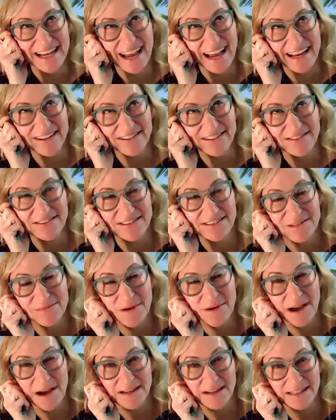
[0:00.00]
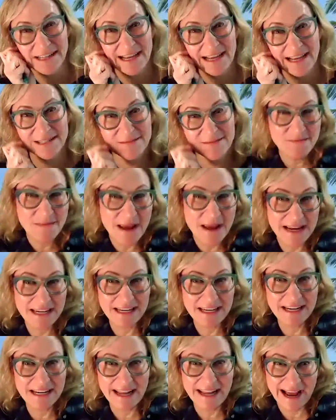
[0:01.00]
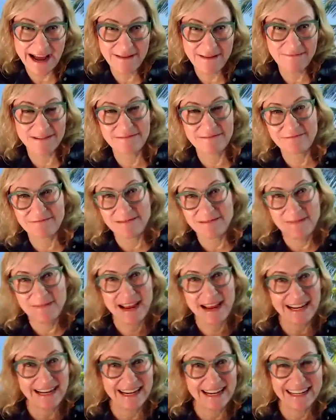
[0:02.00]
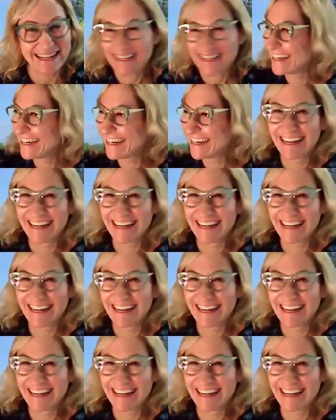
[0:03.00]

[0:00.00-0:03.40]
title this podcast "Making It Happen with Megan."